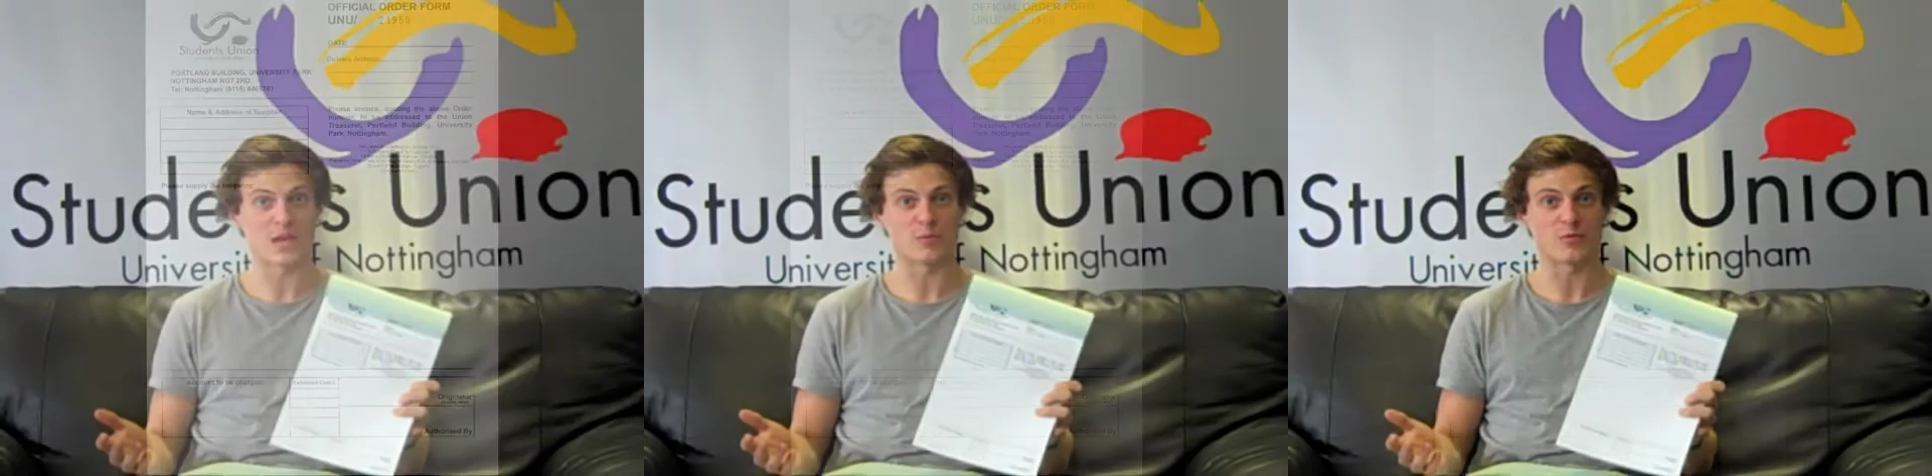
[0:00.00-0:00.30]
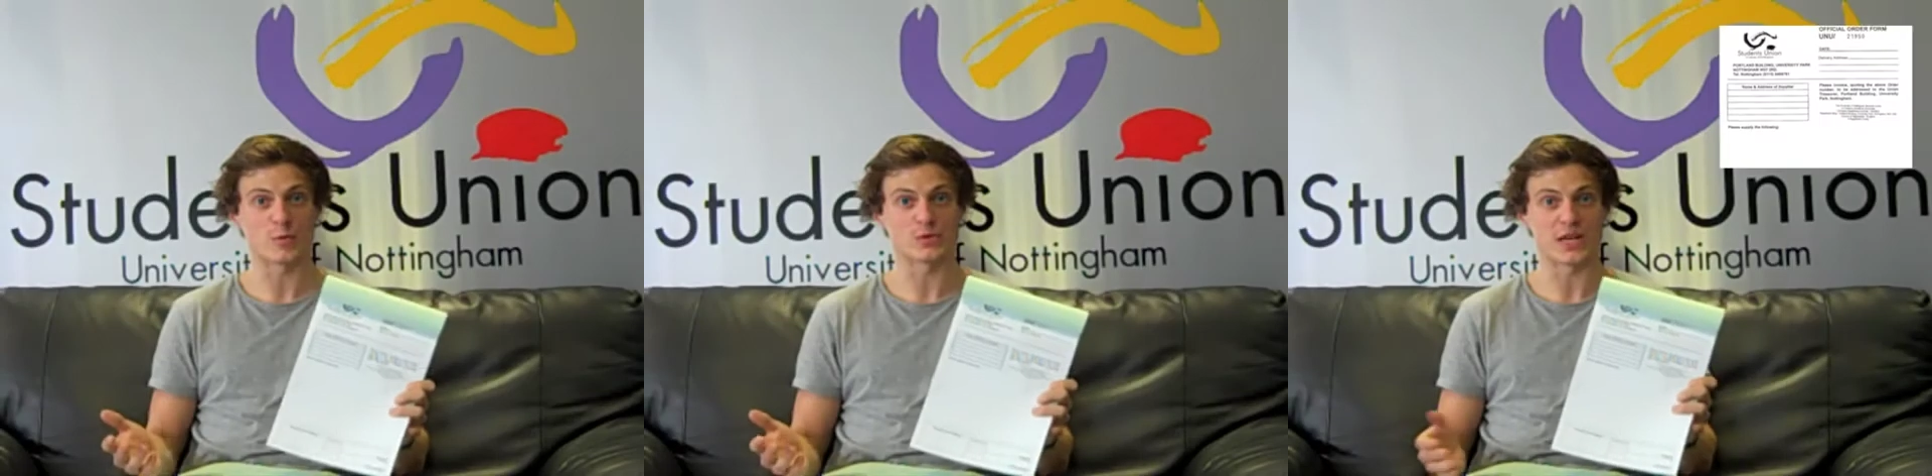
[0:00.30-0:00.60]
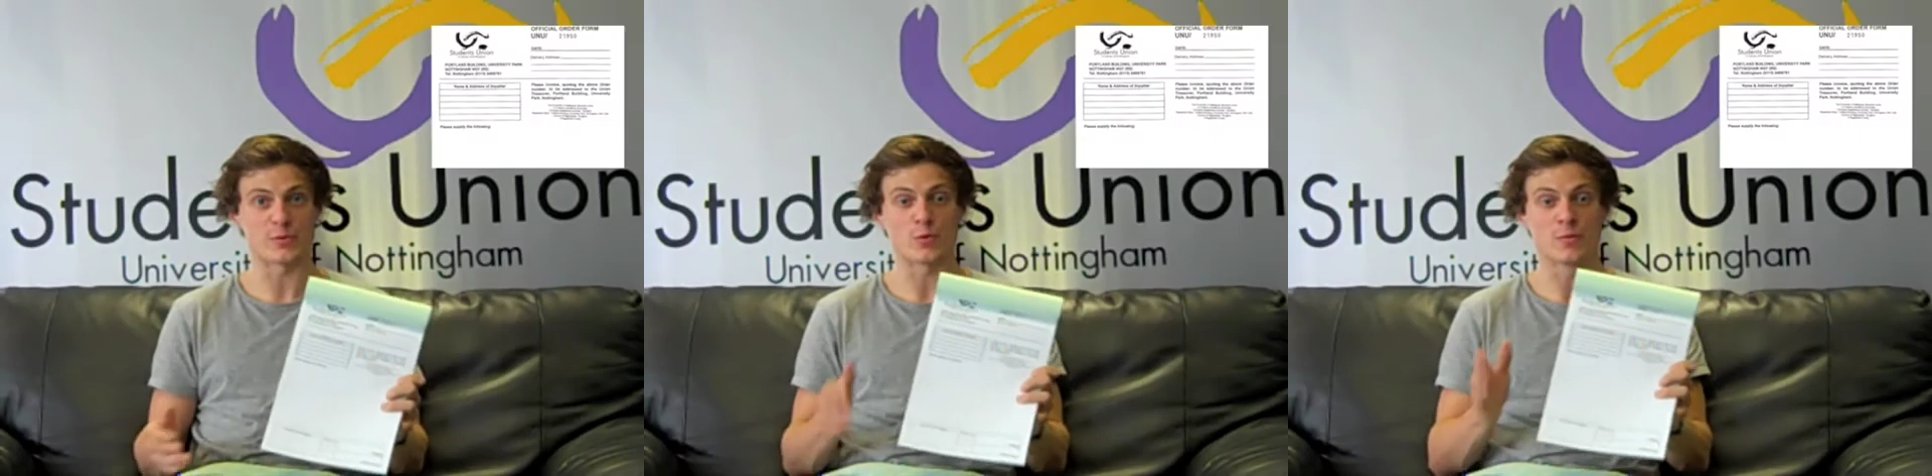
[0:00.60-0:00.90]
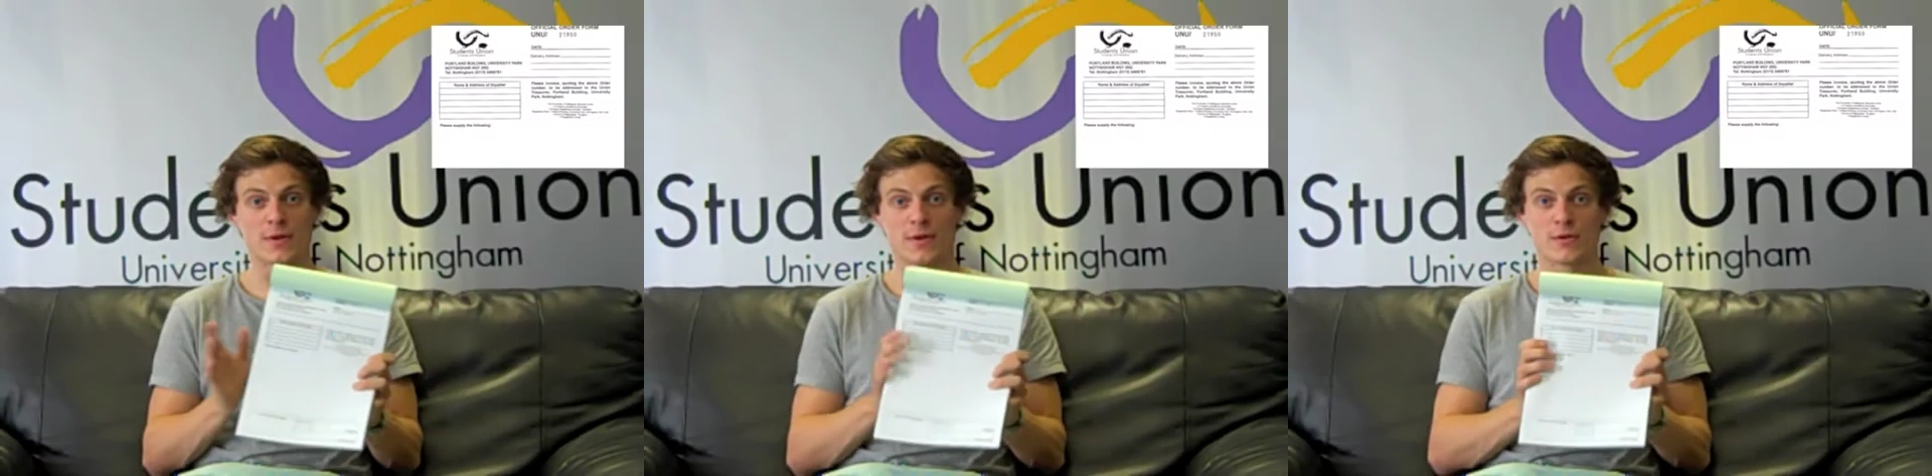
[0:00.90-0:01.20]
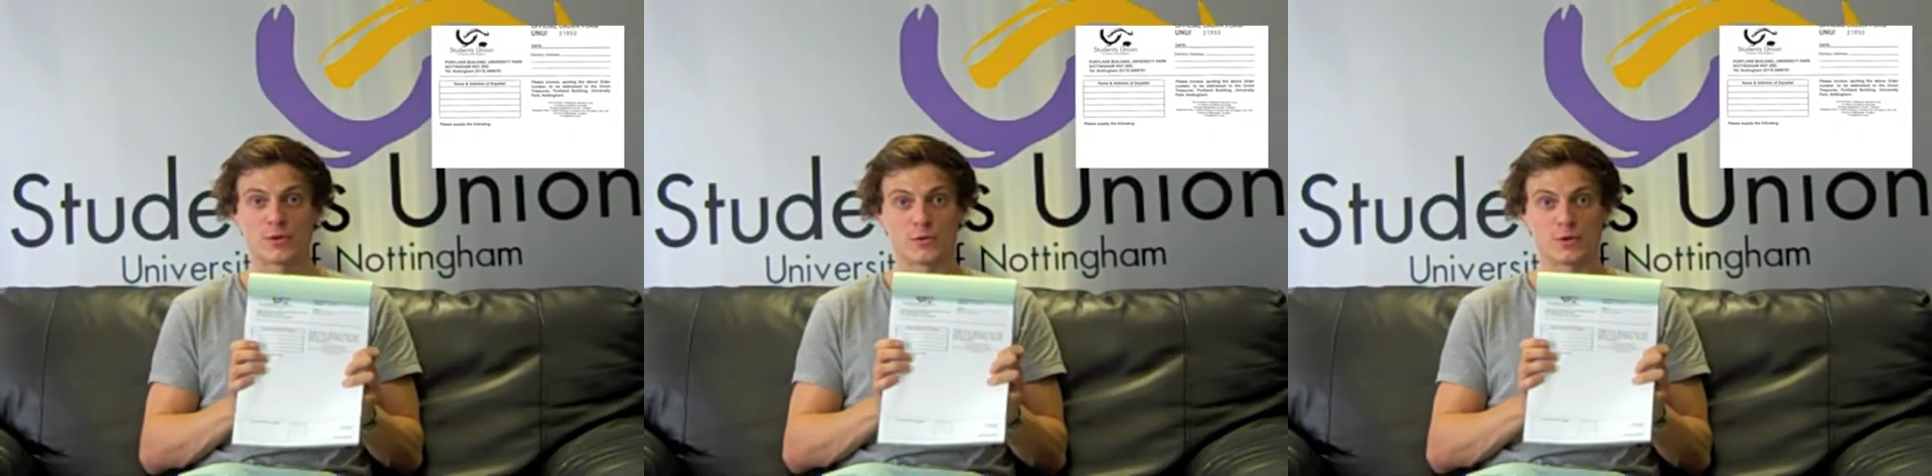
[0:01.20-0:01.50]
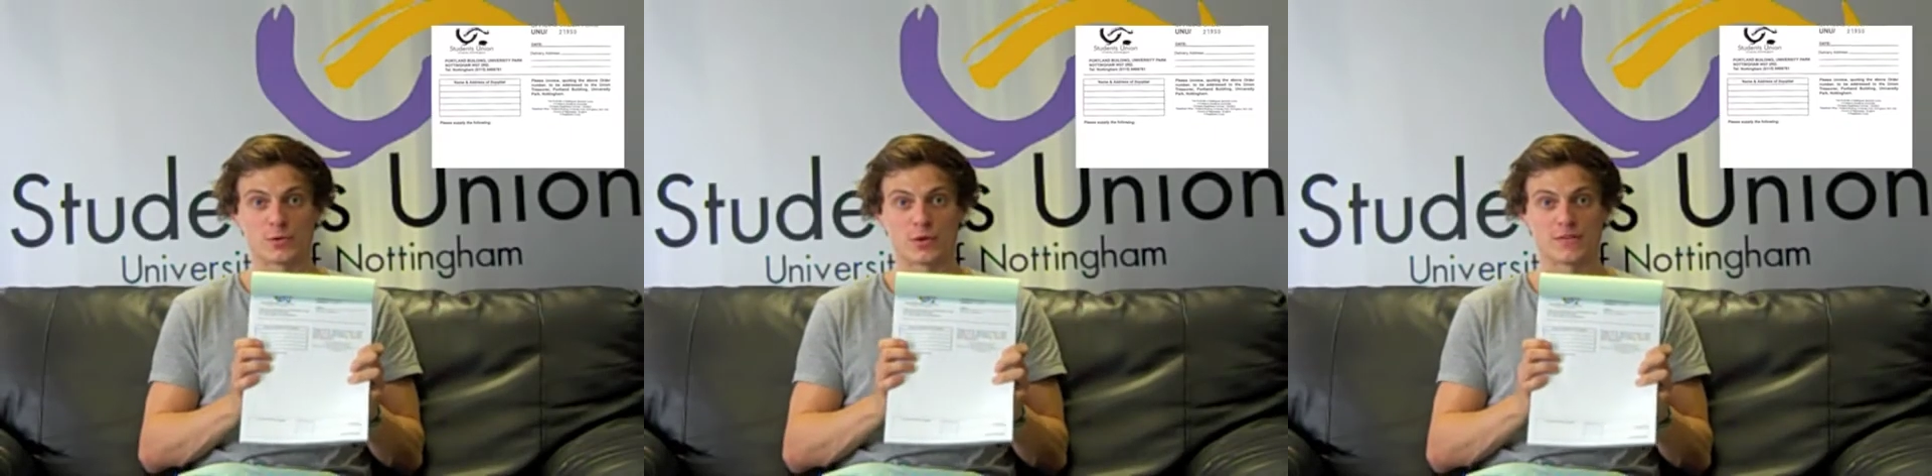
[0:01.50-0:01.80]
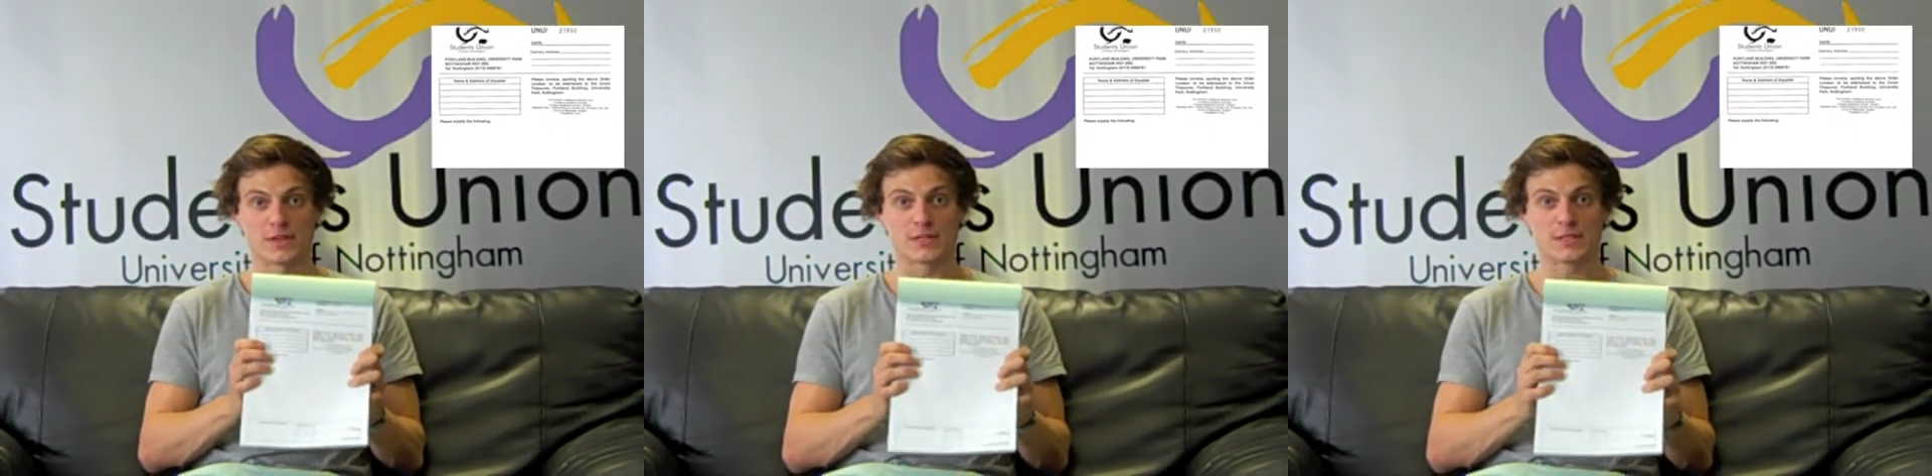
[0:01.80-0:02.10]
football table, you'll use one of
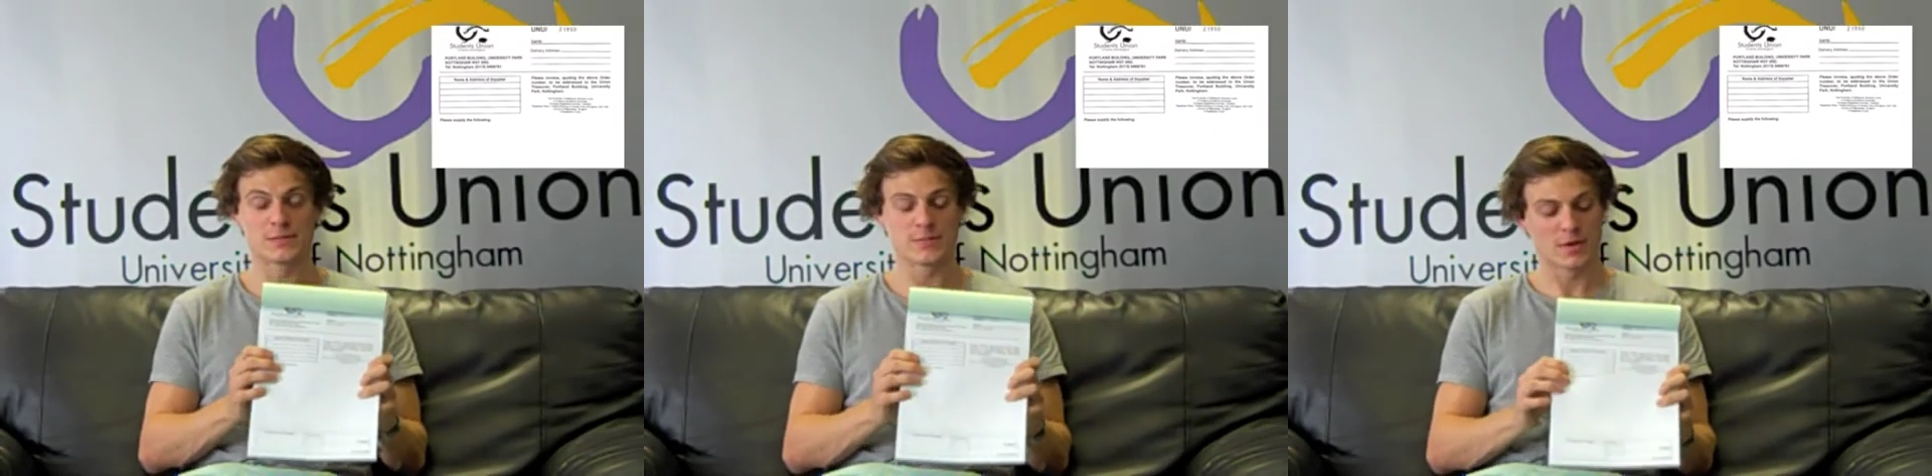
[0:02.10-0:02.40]
these.